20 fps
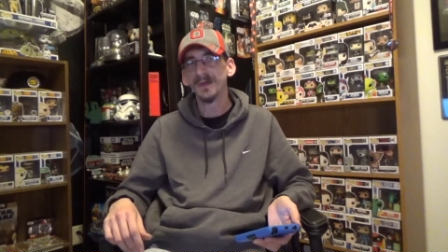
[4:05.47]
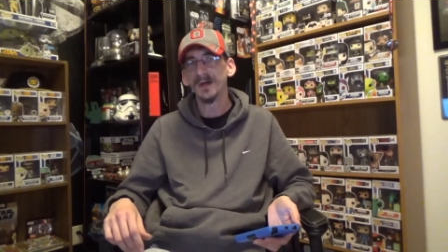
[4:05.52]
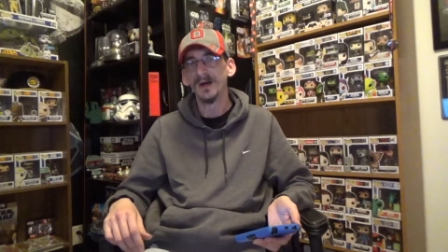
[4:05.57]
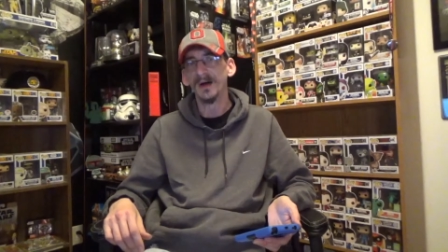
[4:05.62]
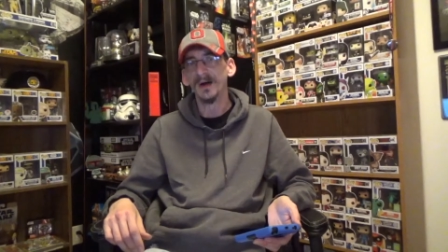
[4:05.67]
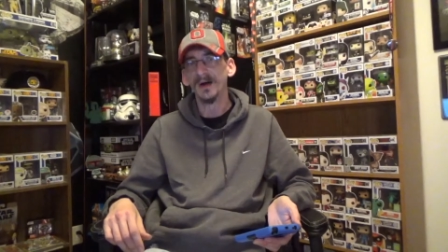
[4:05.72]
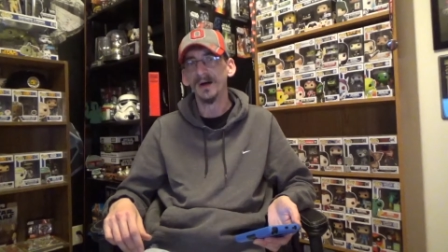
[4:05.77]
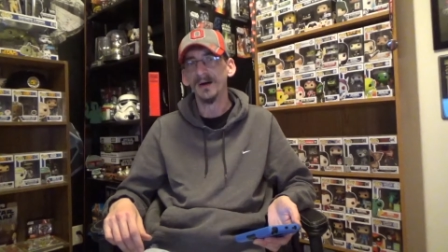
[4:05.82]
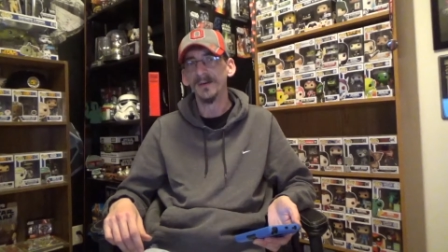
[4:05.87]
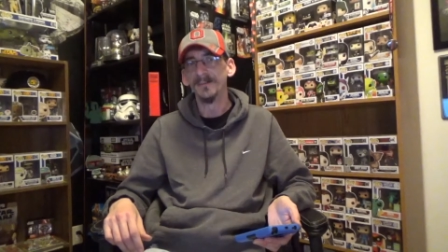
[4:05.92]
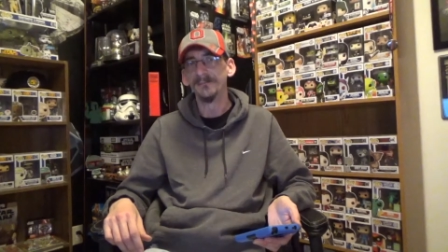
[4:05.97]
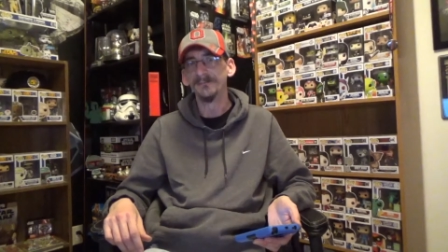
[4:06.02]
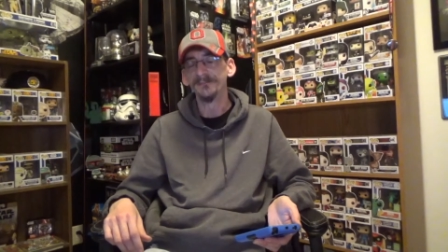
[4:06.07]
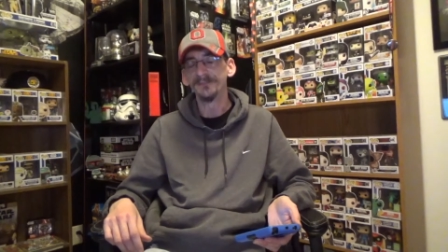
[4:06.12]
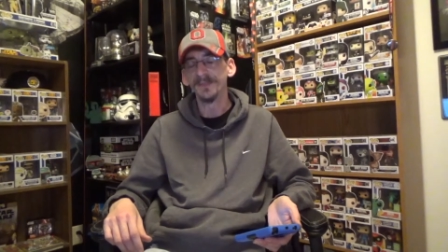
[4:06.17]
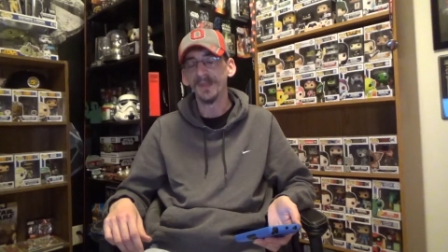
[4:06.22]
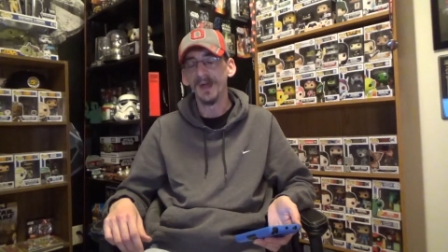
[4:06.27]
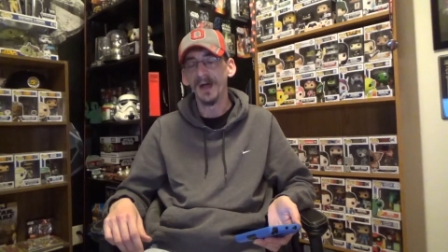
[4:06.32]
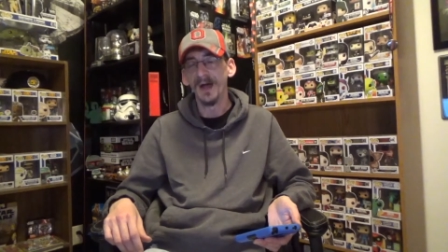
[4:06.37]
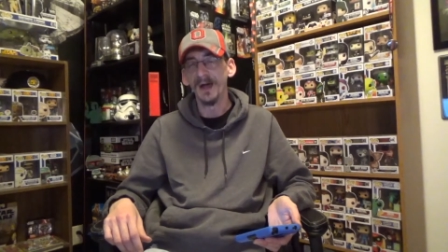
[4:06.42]
Um,
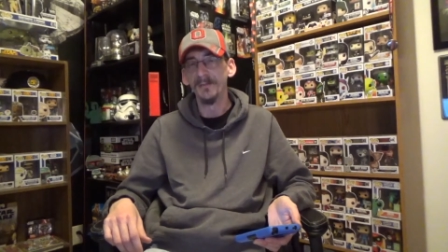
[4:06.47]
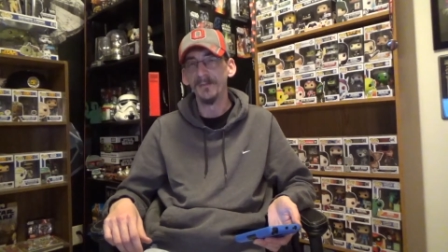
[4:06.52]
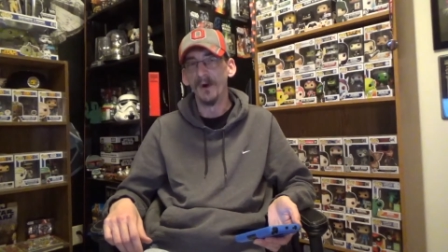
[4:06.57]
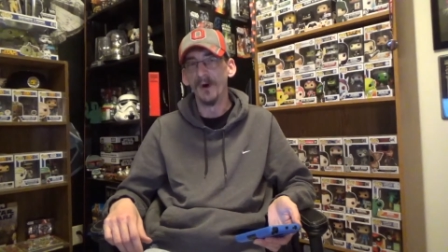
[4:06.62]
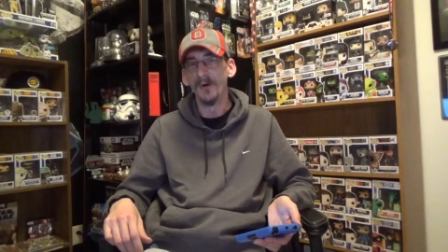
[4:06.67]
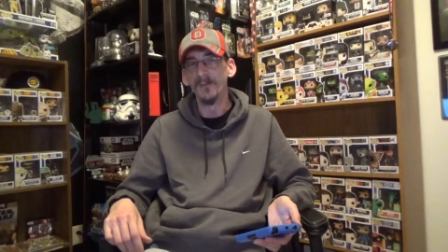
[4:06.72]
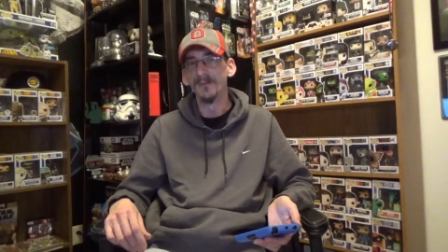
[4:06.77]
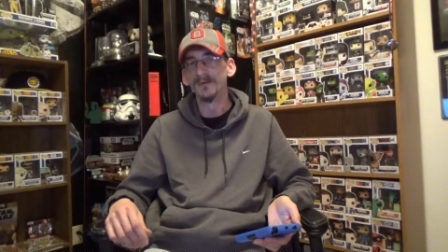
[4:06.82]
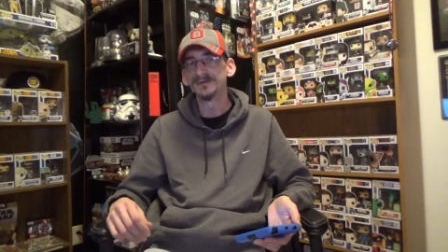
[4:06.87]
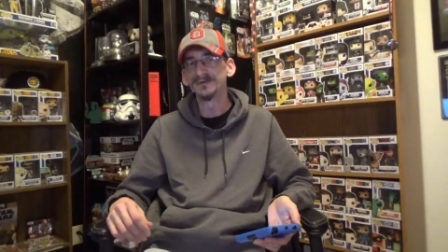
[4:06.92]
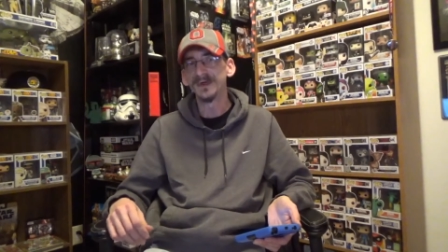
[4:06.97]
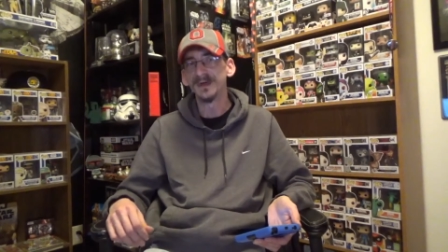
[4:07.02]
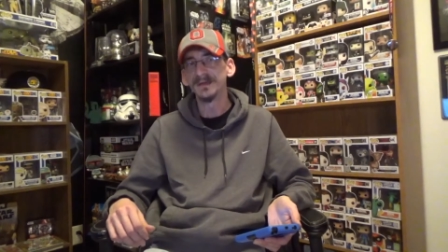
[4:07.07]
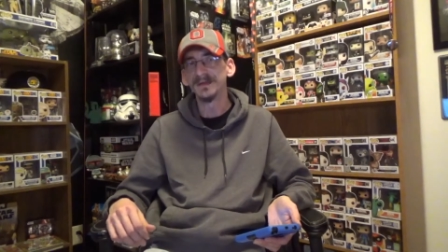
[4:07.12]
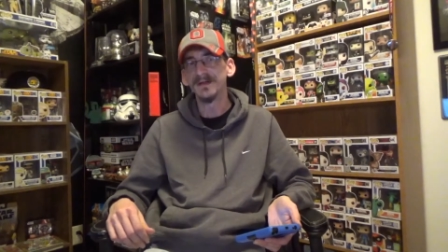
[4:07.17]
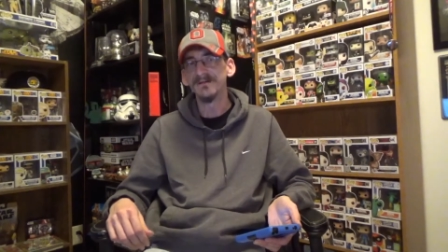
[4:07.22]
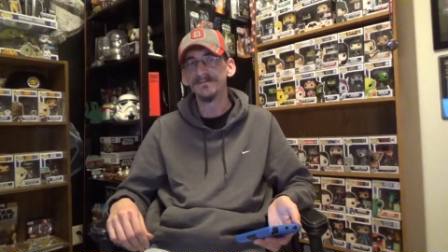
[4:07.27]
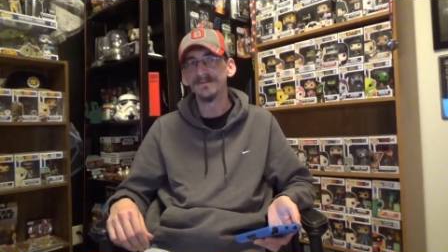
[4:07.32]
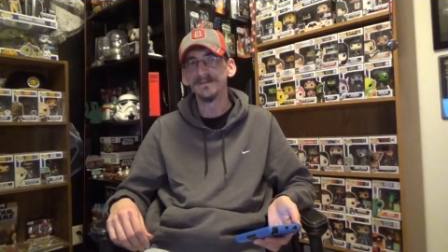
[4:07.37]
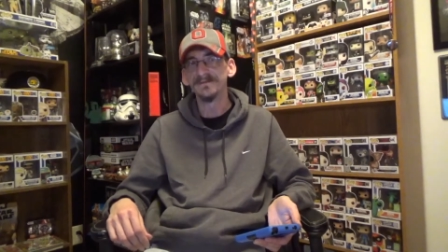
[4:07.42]
I'm almost at
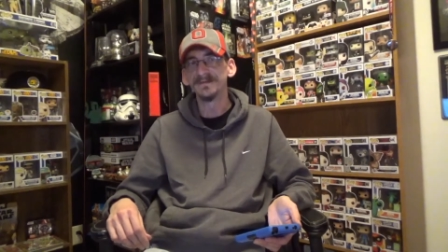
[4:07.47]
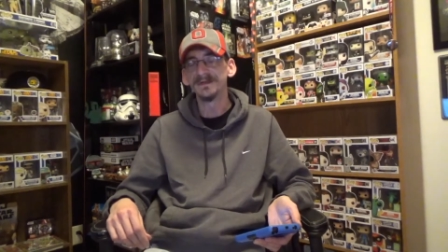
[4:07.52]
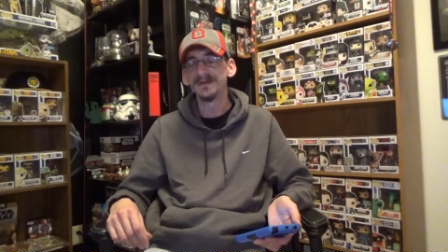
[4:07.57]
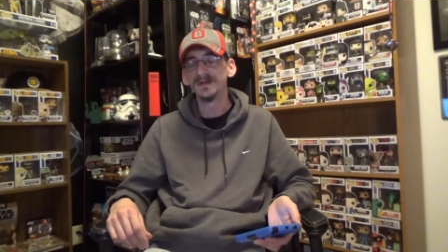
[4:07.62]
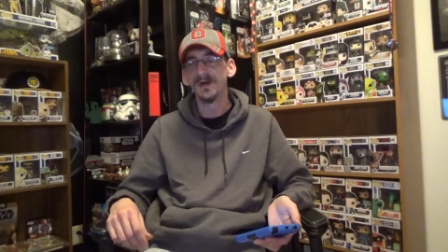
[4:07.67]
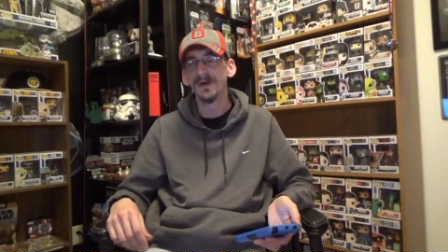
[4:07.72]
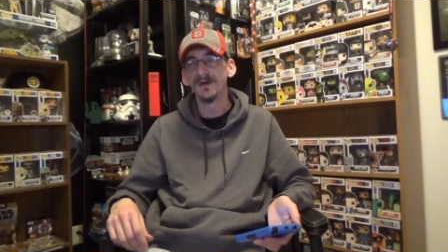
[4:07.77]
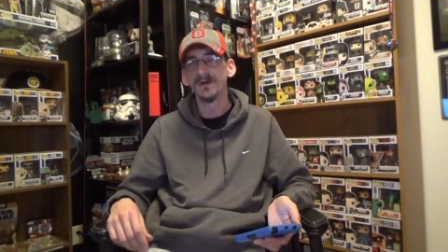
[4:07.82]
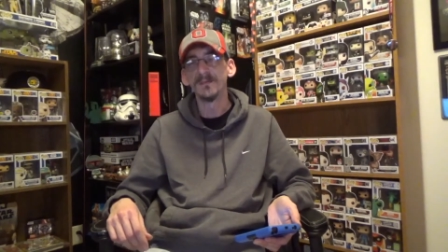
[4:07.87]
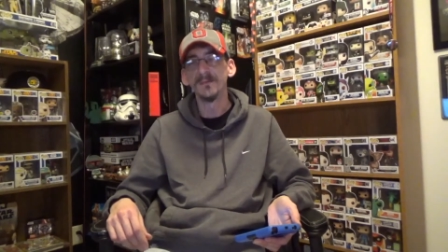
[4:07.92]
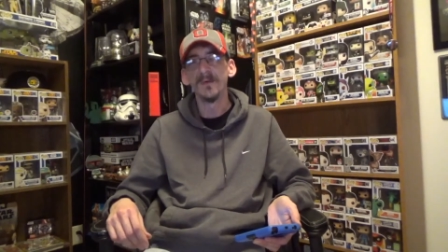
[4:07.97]
that 1,500